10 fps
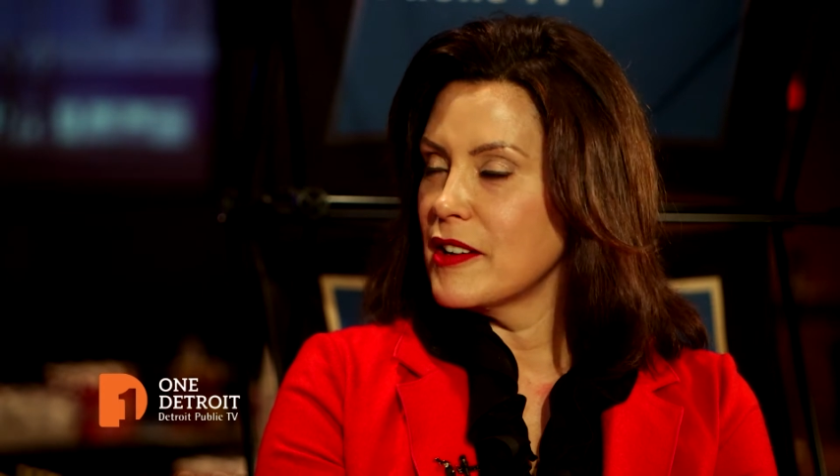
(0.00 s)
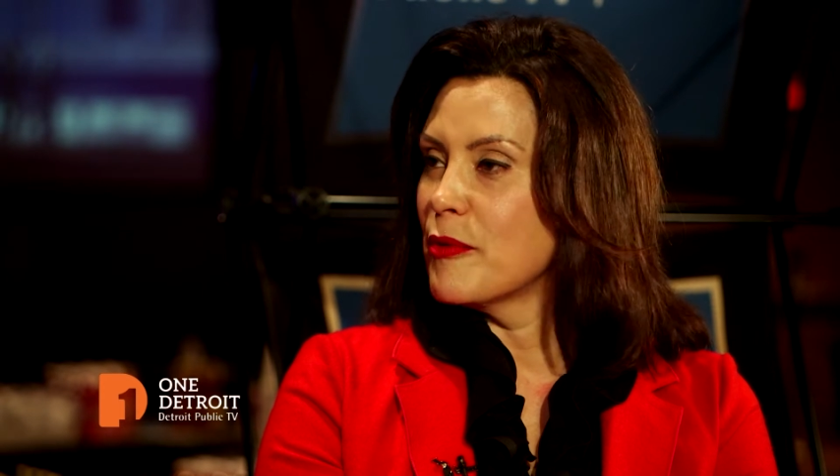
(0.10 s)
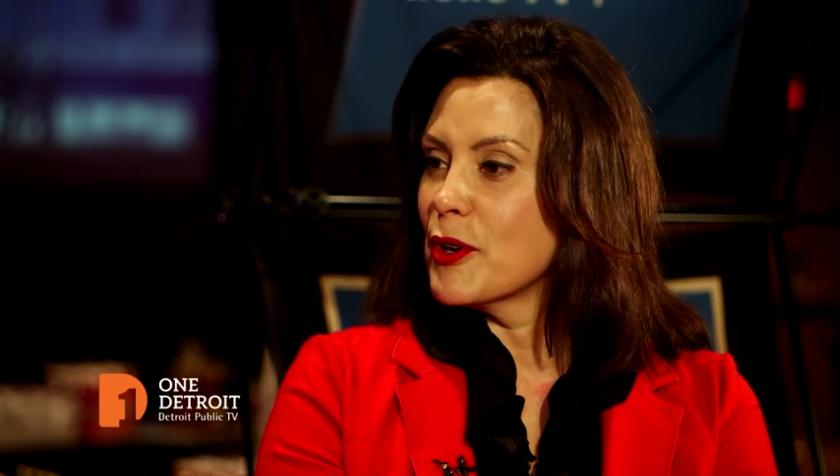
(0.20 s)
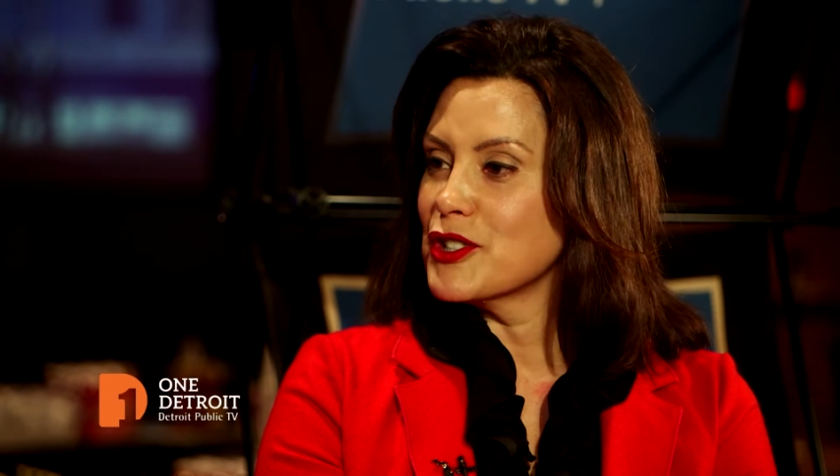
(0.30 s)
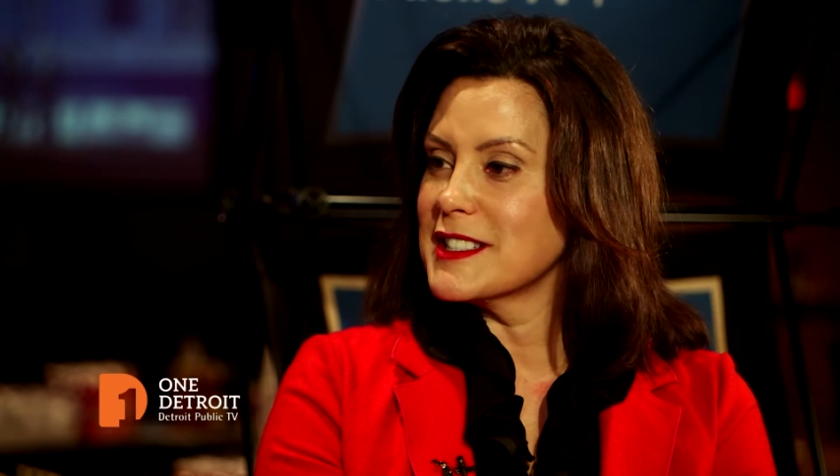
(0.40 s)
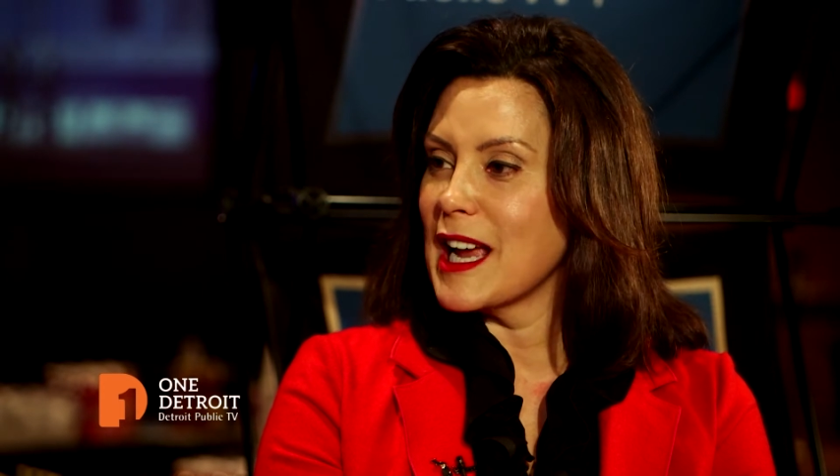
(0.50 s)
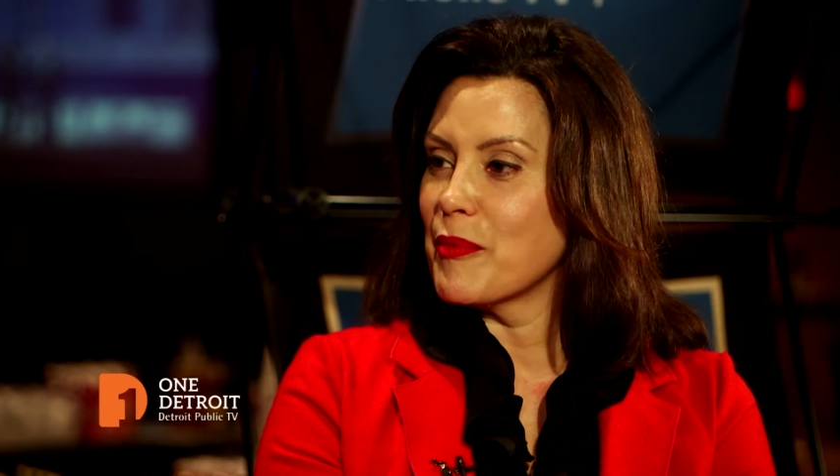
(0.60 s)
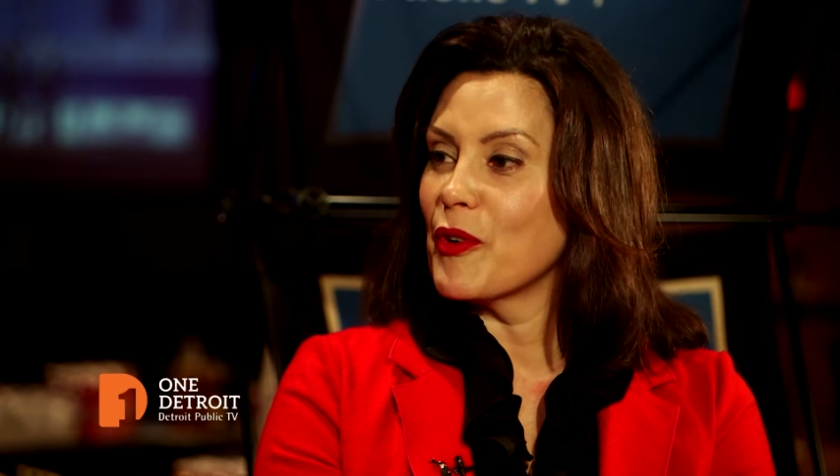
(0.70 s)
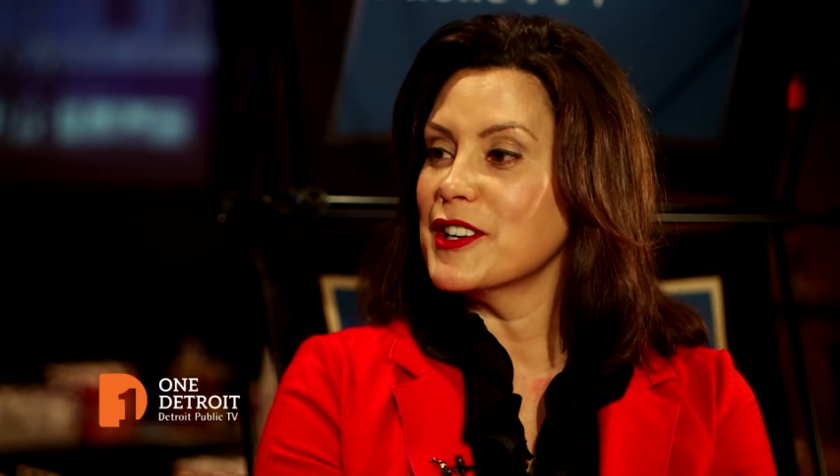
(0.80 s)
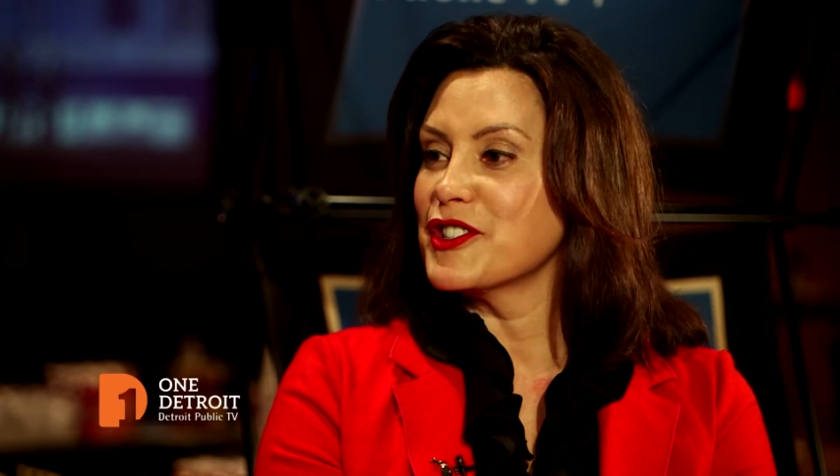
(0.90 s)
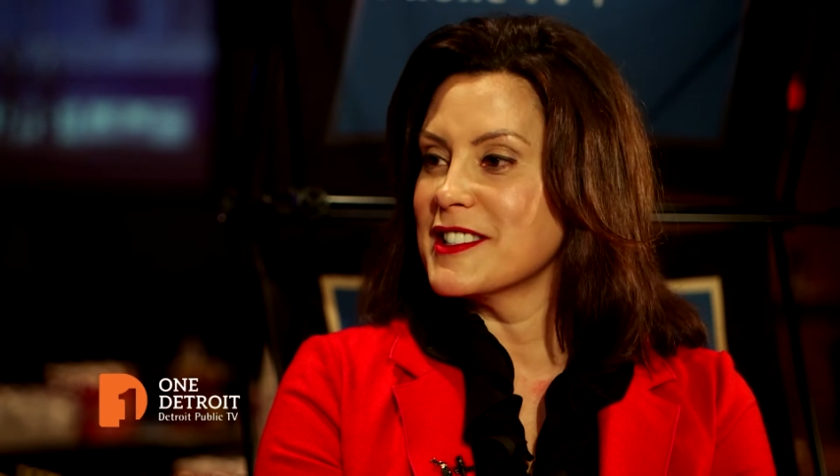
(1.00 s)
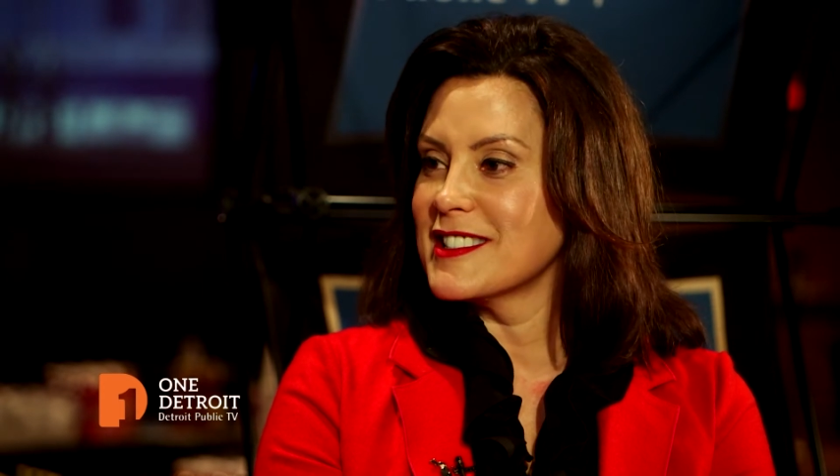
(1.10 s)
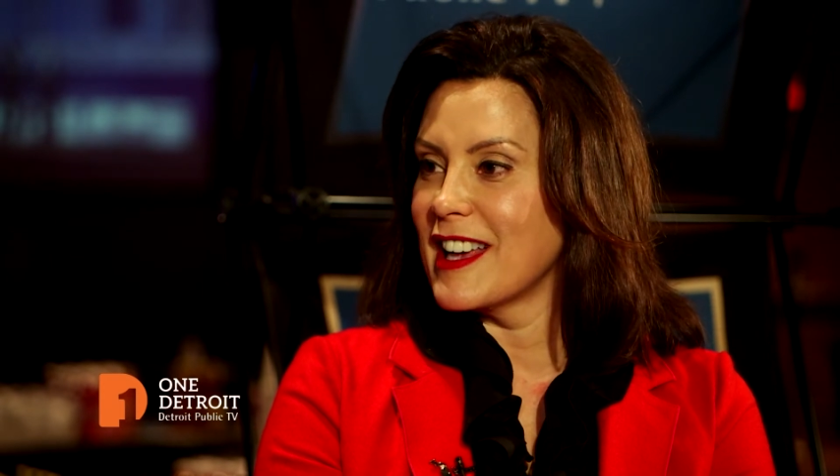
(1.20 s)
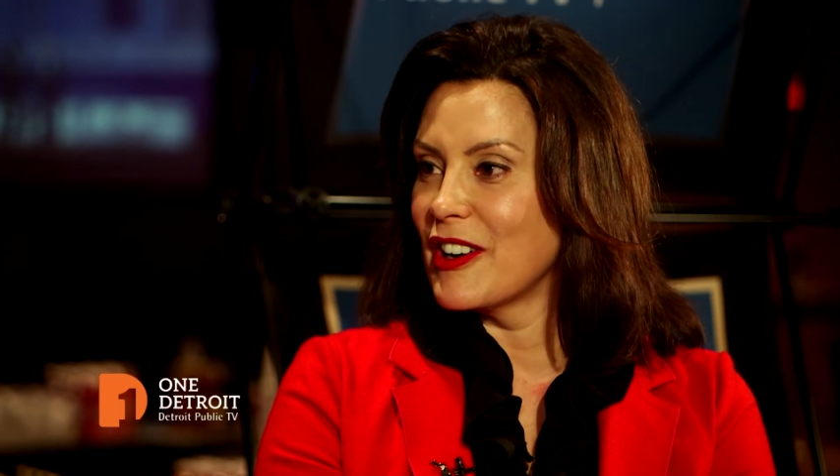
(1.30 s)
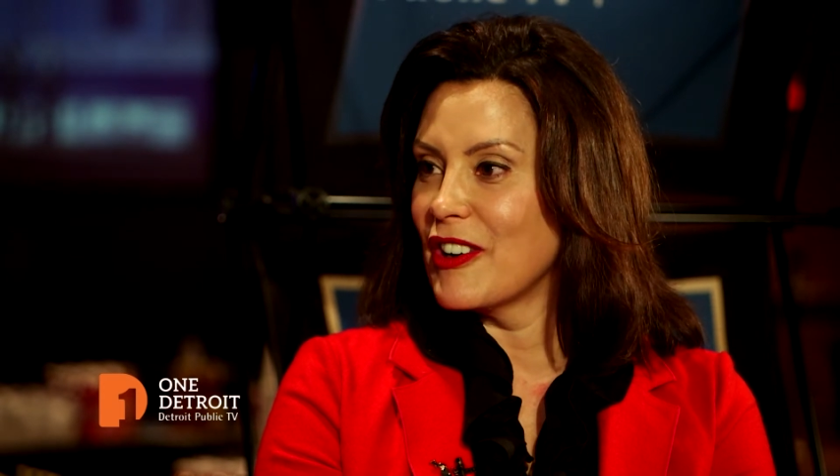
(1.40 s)
emergency operations
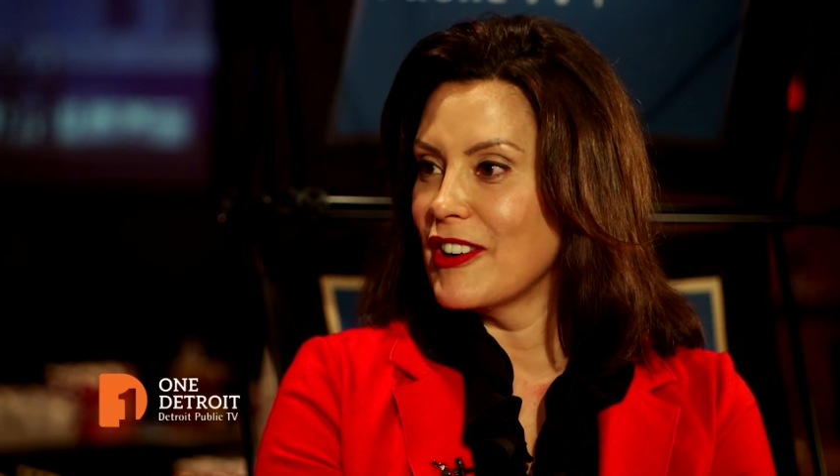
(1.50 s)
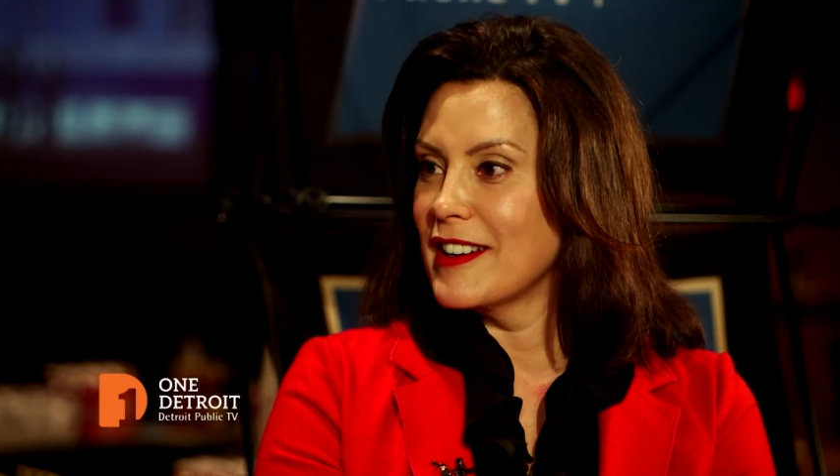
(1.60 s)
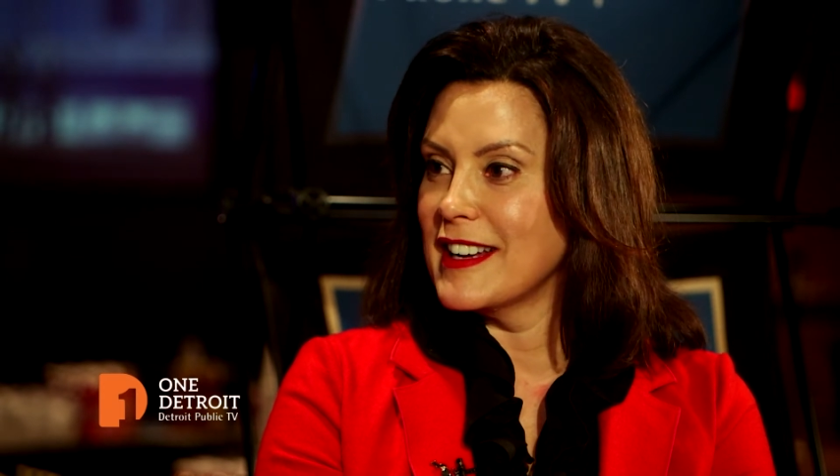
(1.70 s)
center